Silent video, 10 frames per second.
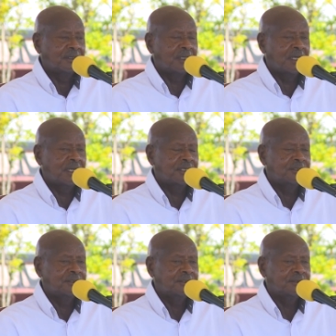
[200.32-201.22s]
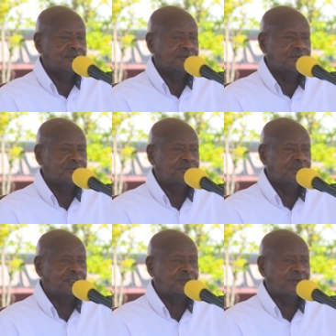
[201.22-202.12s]
and
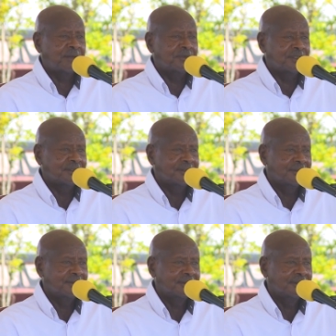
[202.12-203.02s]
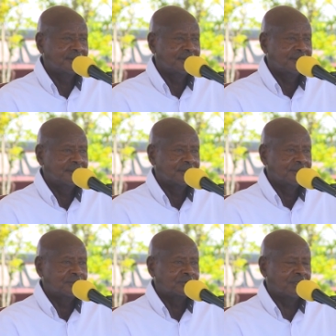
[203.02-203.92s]
fish farming.
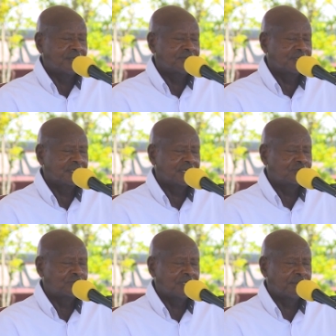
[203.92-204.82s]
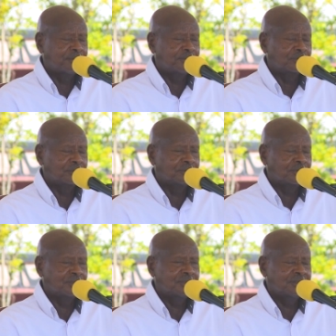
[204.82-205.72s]
So I'm very glad to hear people talk,
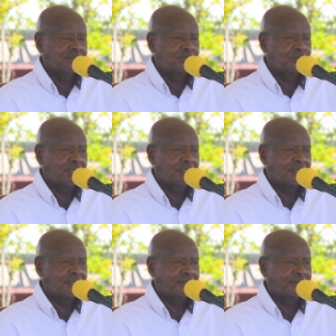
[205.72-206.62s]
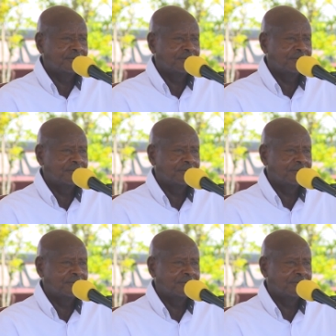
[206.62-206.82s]
because this is where the